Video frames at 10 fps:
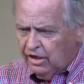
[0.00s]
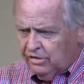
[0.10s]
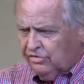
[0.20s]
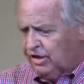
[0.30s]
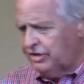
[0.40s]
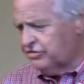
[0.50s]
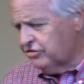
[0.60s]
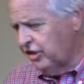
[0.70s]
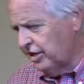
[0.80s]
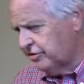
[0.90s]
So let's
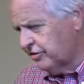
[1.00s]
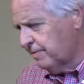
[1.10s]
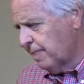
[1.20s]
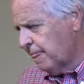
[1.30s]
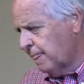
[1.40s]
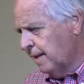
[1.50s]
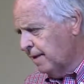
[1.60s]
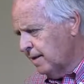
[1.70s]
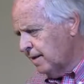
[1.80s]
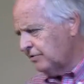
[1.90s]
change.
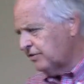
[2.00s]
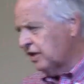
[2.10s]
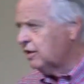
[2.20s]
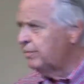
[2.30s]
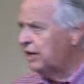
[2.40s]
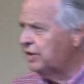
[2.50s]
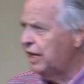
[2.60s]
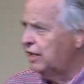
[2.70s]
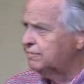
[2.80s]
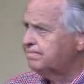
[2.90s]
Let's think about
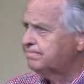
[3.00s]
now.